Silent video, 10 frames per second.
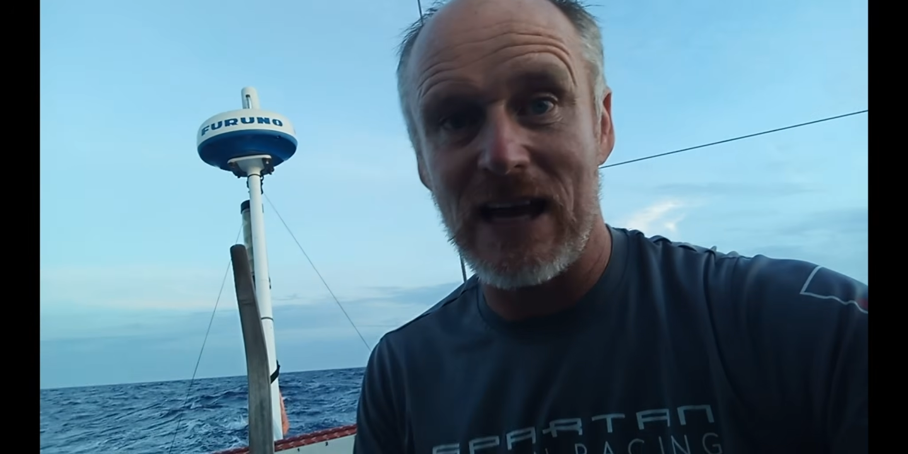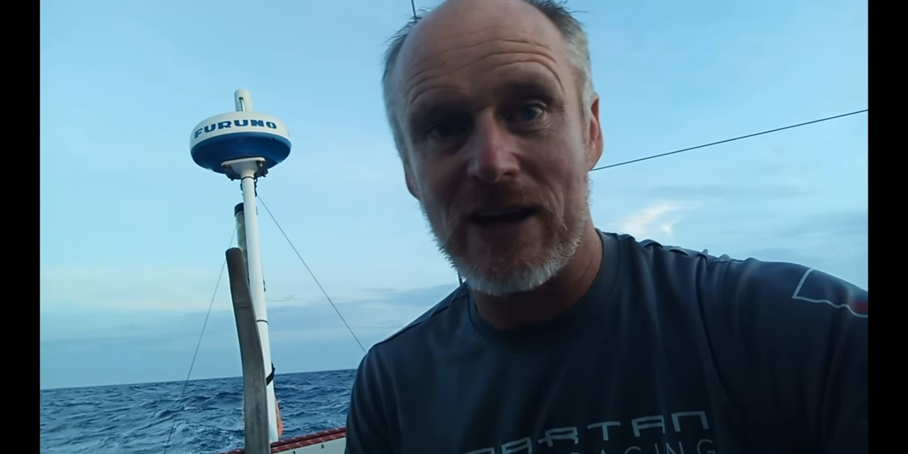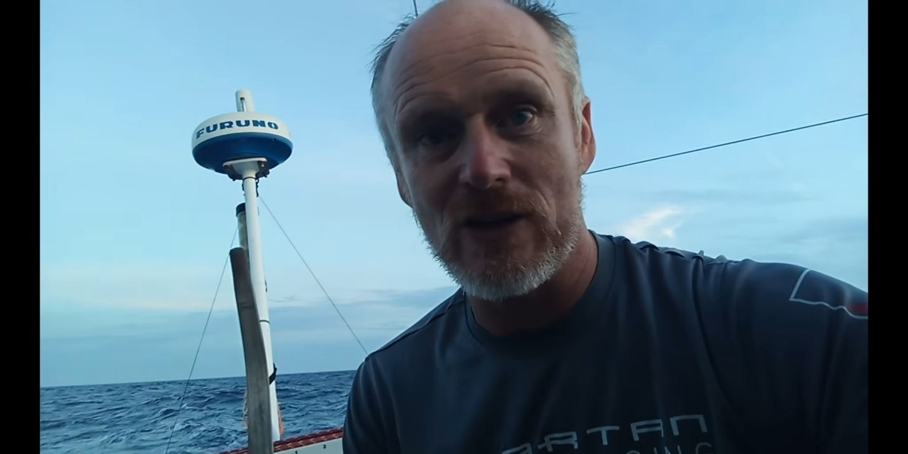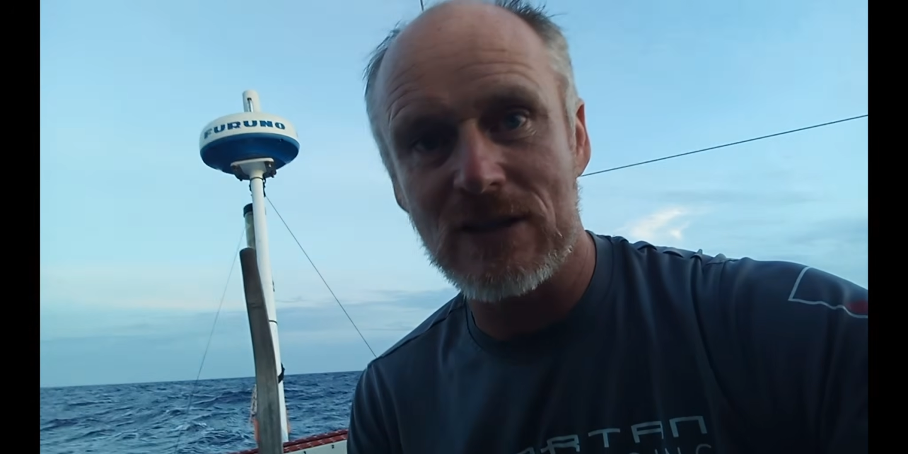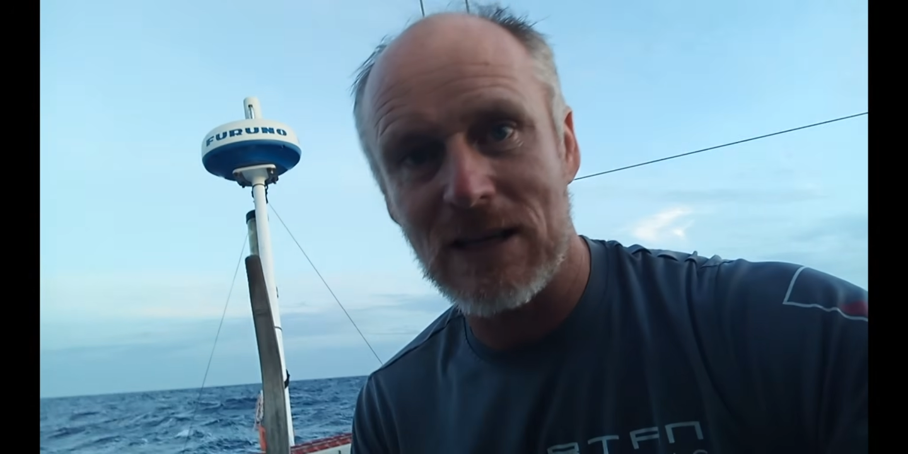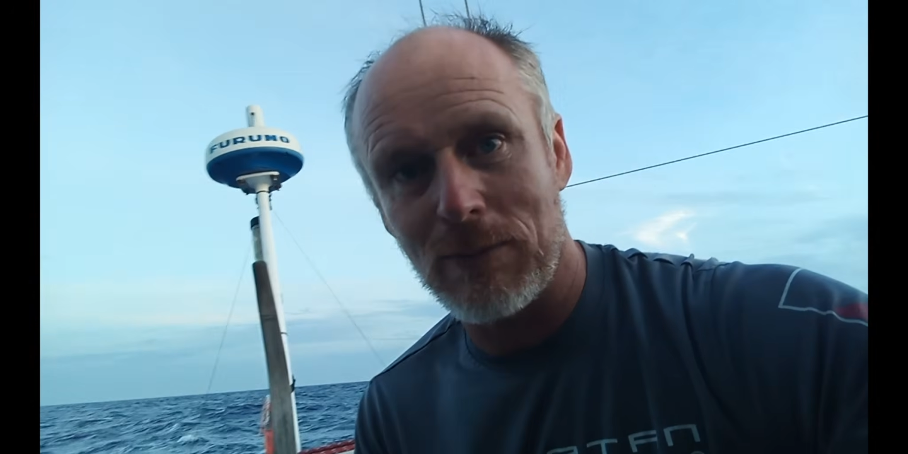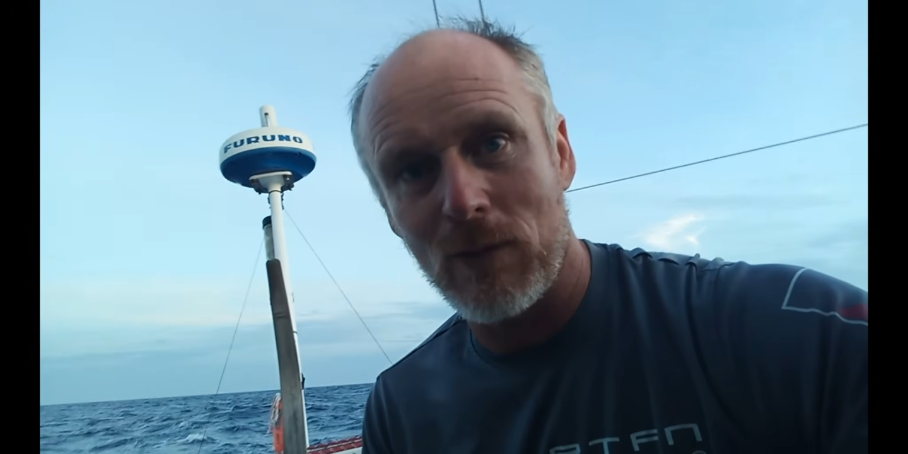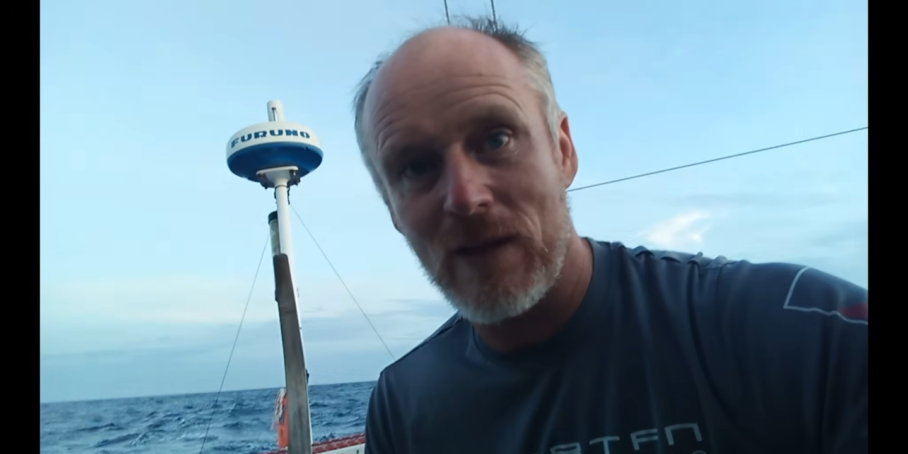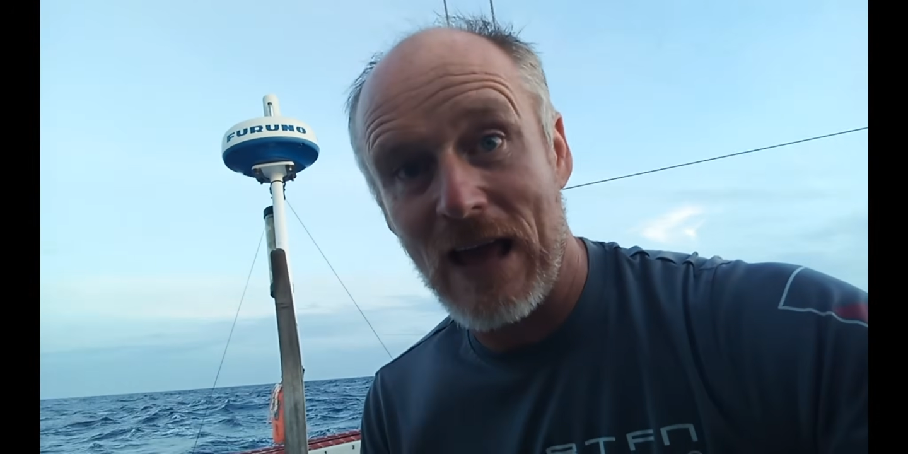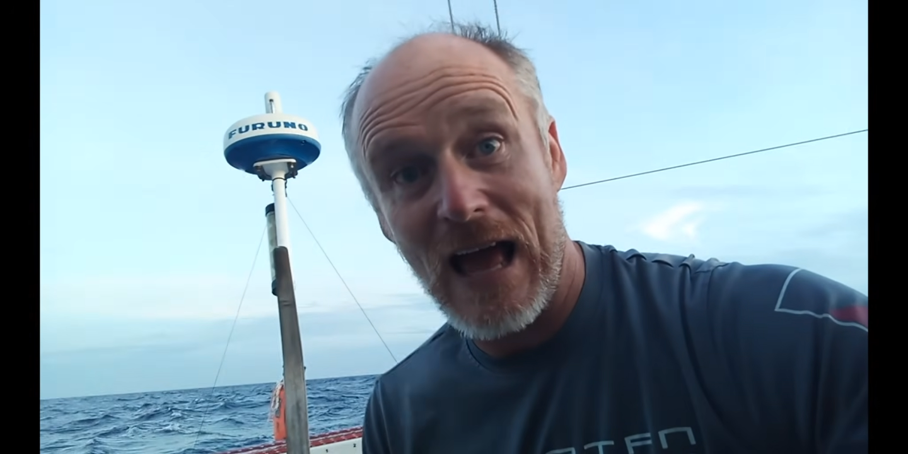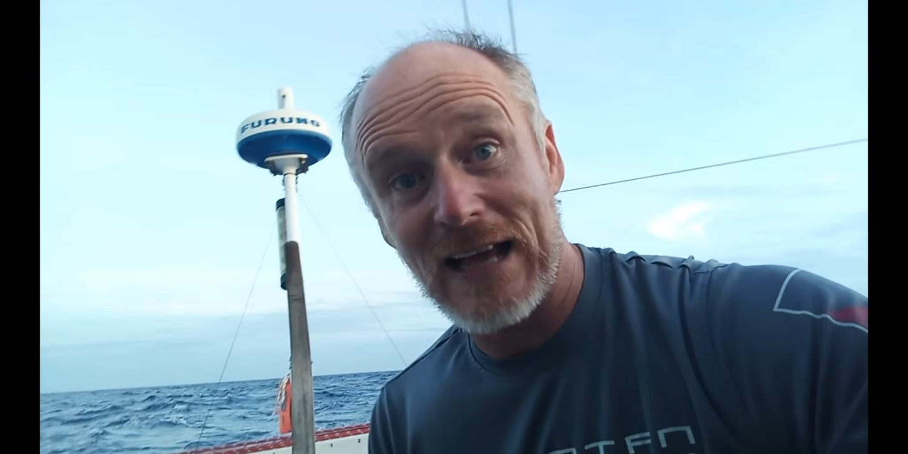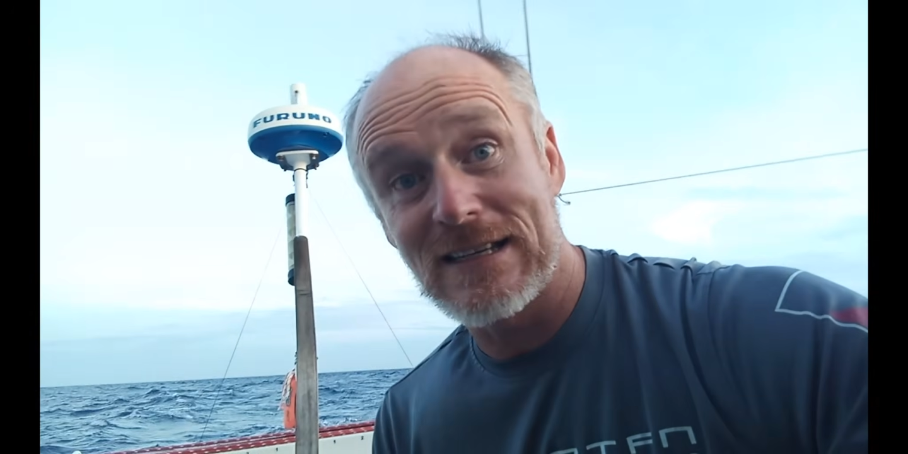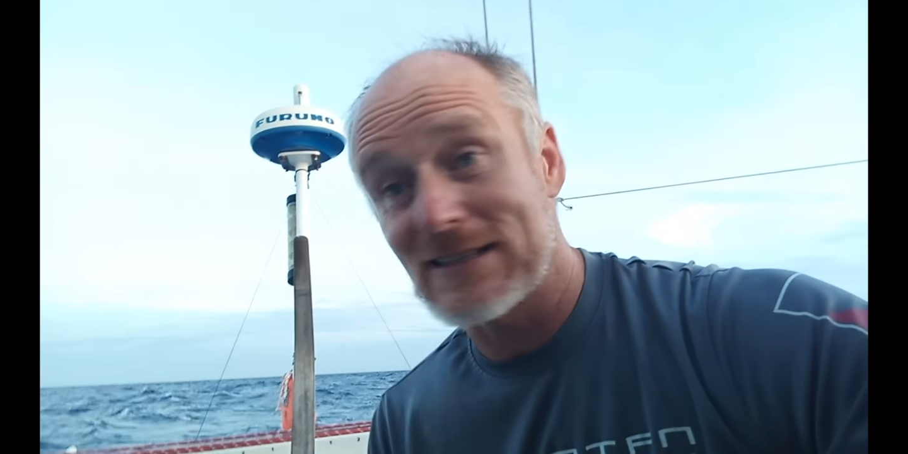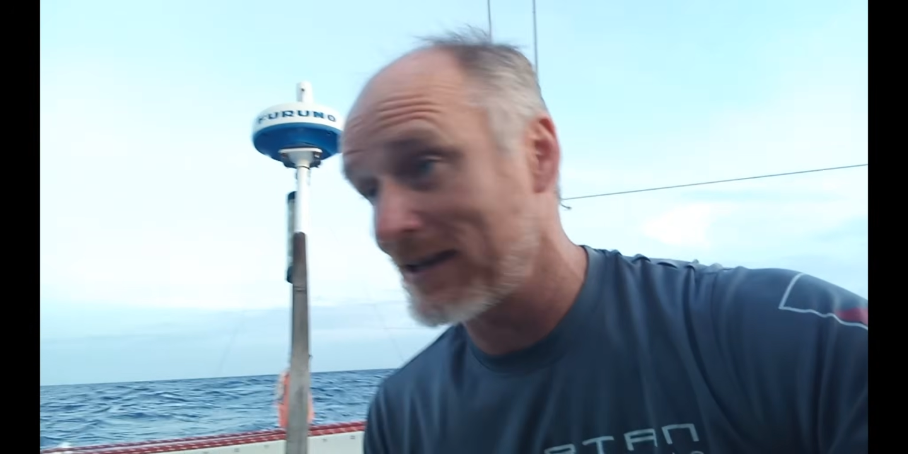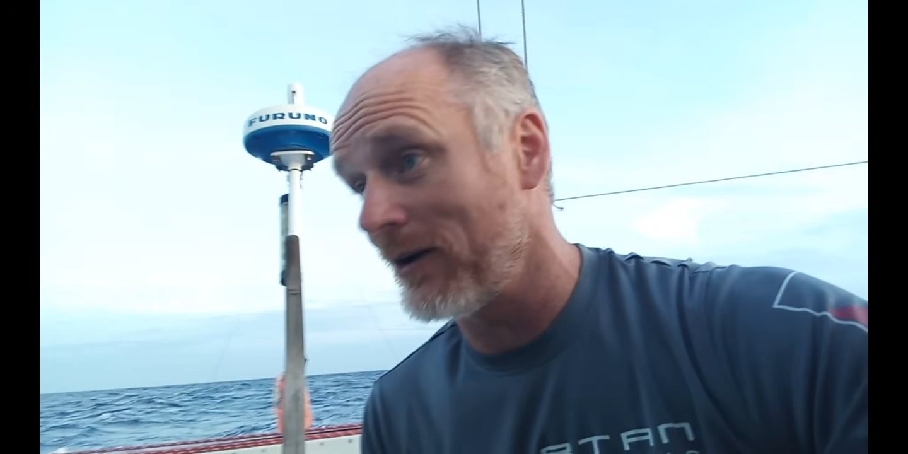I used up all the eggs,
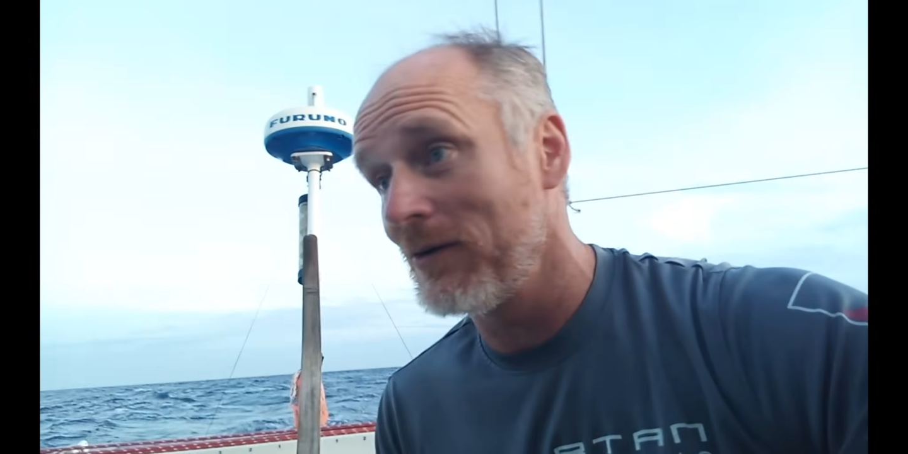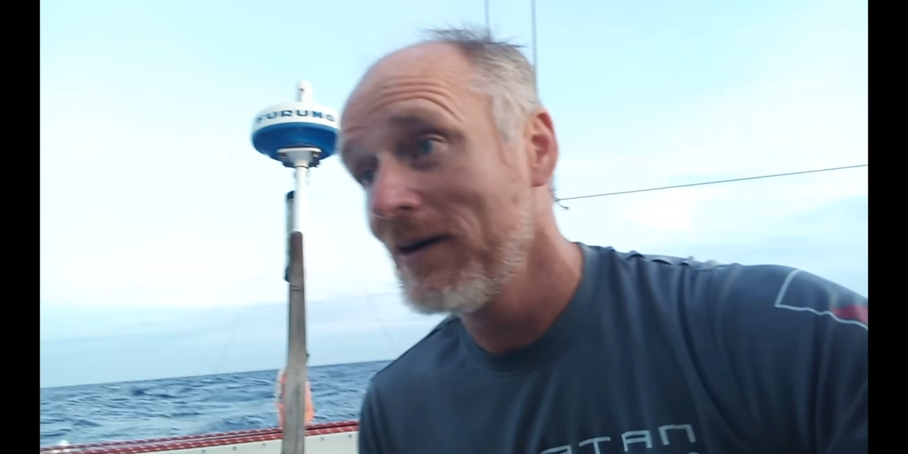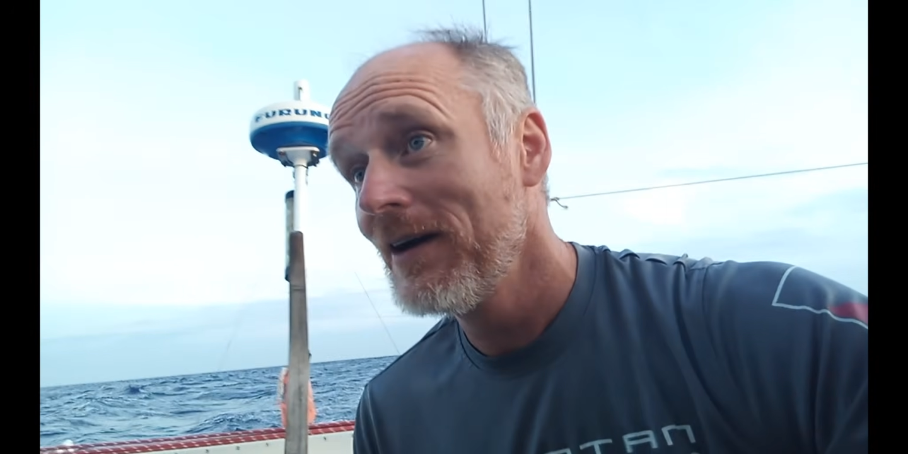so